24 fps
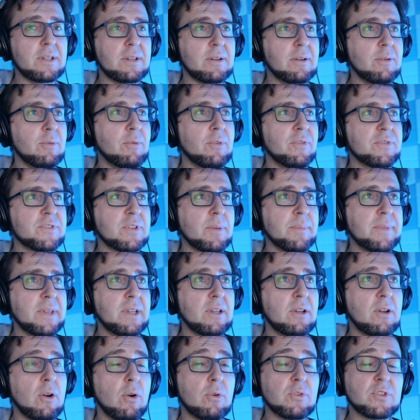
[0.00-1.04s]
if
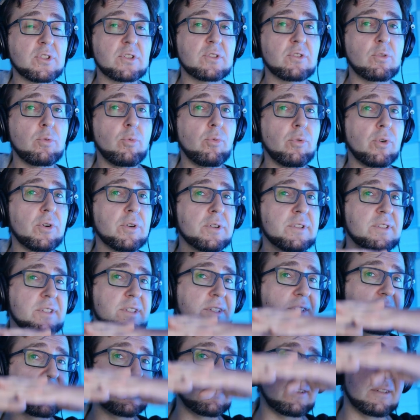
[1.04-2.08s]
something goes towards
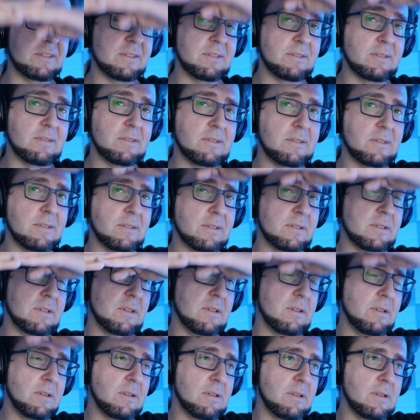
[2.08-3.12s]
the
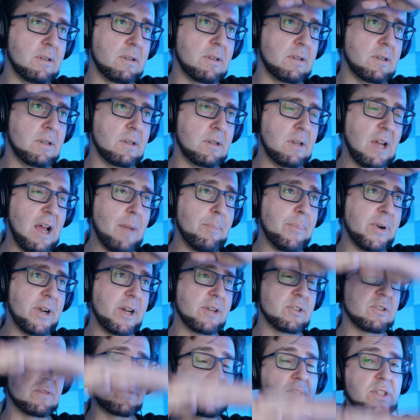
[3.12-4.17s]
upper
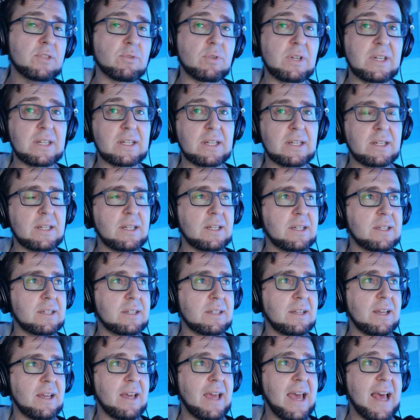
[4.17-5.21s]
edge of the screen, then it
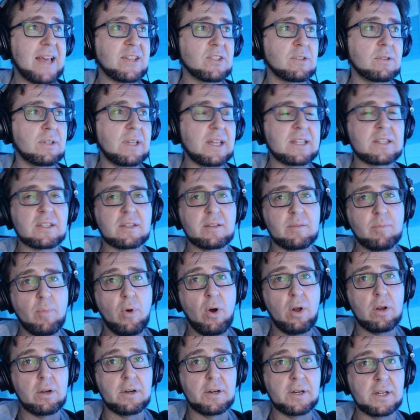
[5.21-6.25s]
has to get
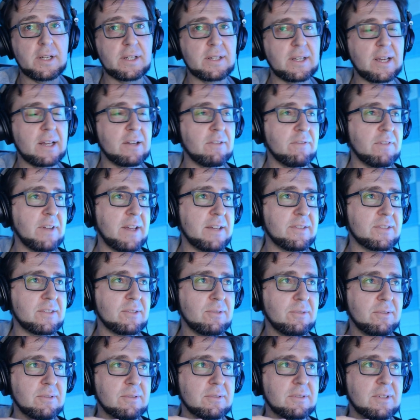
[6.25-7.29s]
smaller. It kind of has
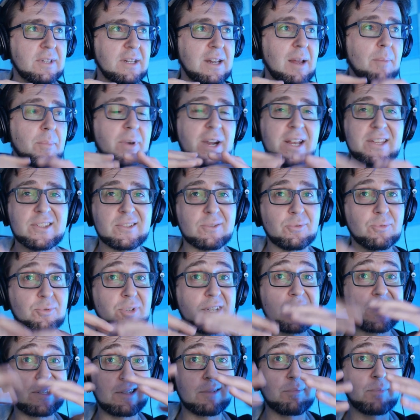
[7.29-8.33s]
to, the number has to
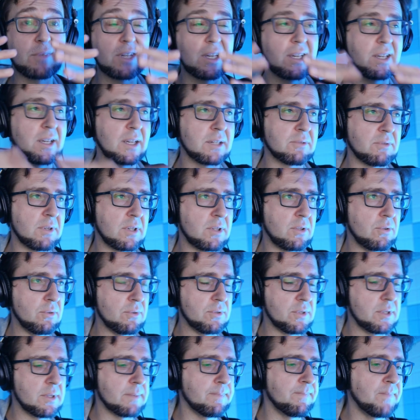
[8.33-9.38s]
get
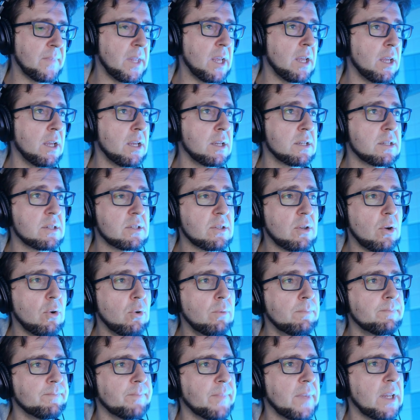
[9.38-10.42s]
reduced. So
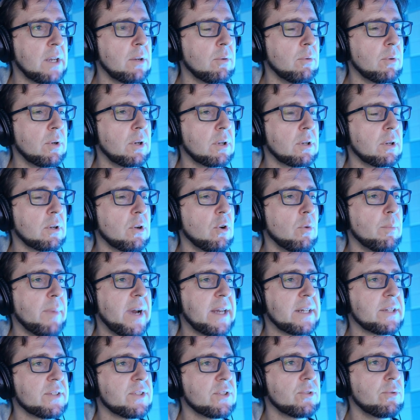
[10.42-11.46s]
we're going to go
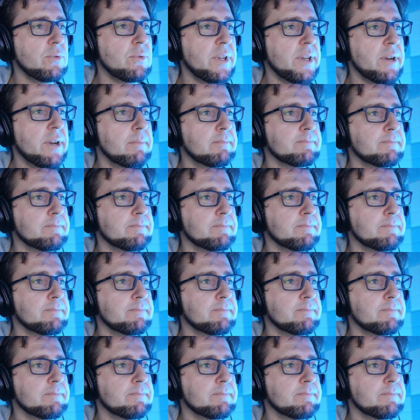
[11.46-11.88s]
-2 here.